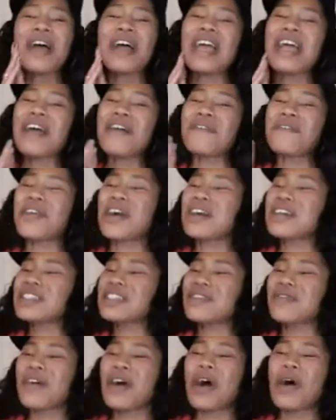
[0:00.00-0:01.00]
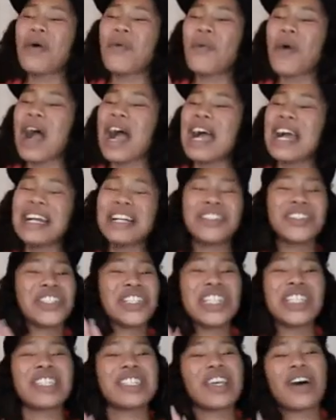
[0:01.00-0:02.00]
And first of all, why is
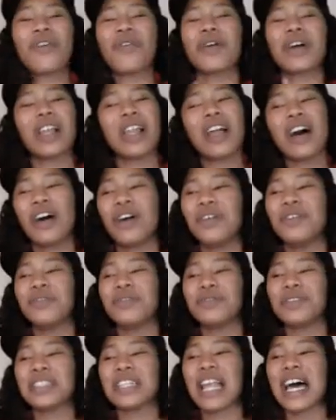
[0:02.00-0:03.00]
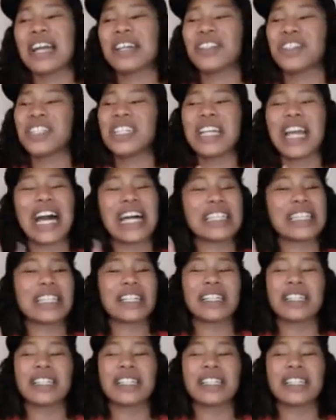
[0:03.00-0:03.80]
she so close? Like, she got the